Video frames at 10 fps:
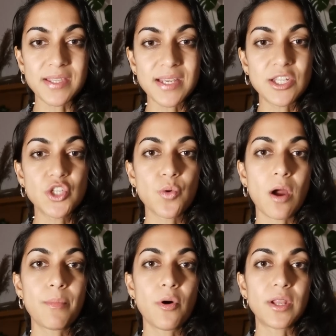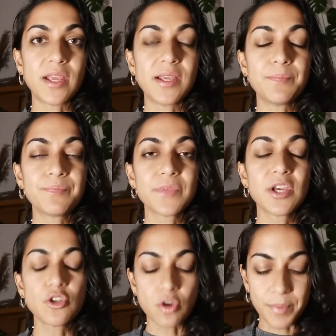us into our body,
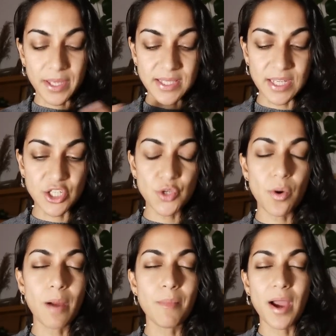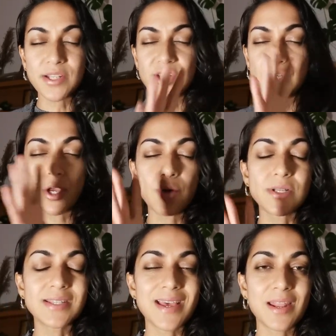dropping us into our mind to
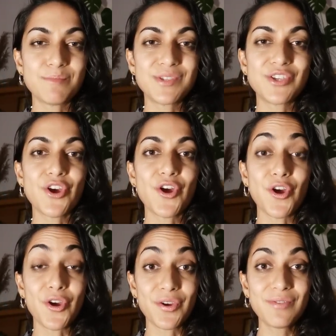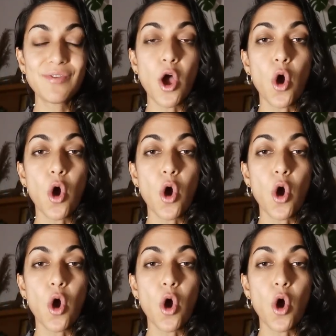notice and observe